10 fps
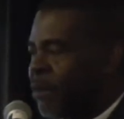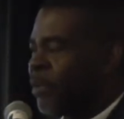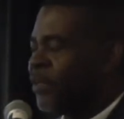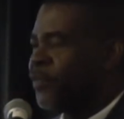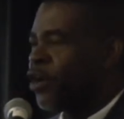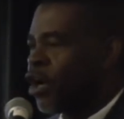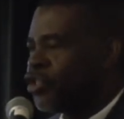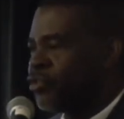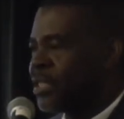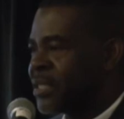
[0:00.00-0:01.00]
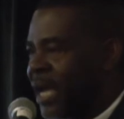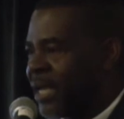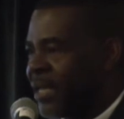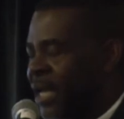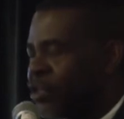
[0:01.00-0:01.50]
But if the country
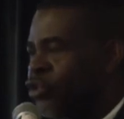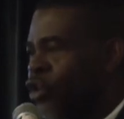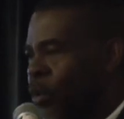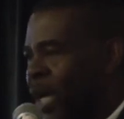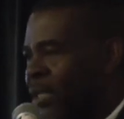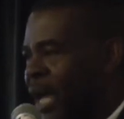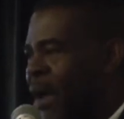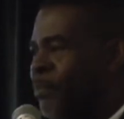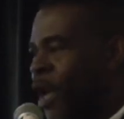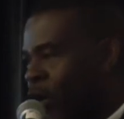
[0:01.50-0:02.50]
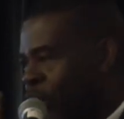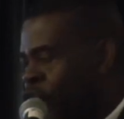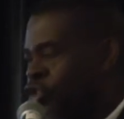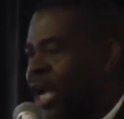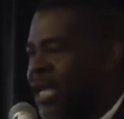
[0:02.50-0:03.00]
decide that, you know what, I'm not going
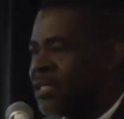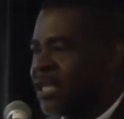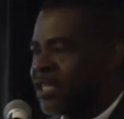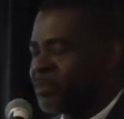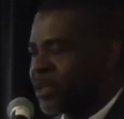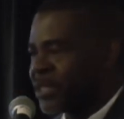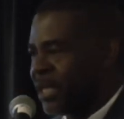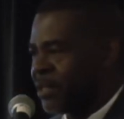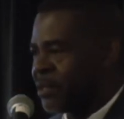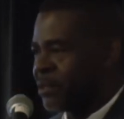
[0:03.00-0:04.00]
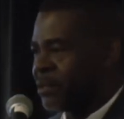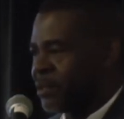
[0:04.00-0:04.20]
to charge 80%,